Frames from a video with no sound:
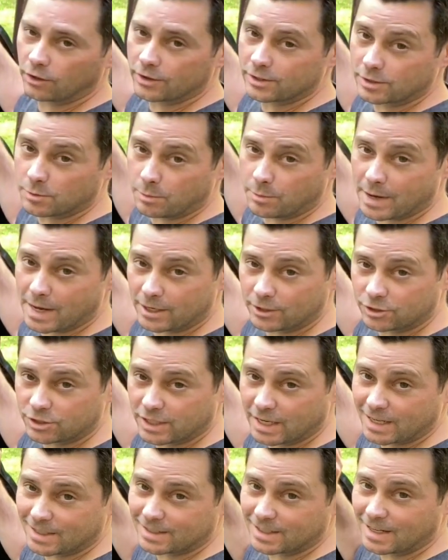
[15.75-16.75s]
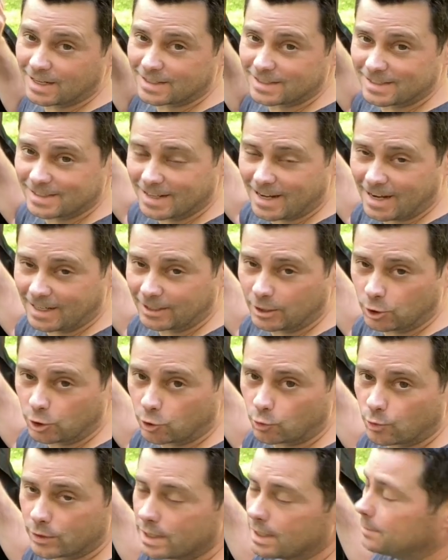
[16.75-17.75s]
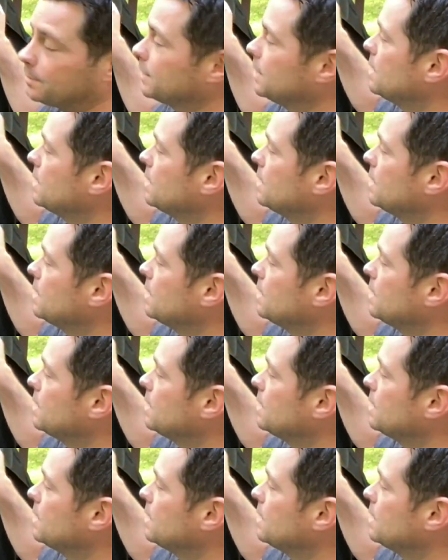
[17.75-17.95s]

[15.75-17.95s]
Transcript: there's a better chance that it's not going to rip.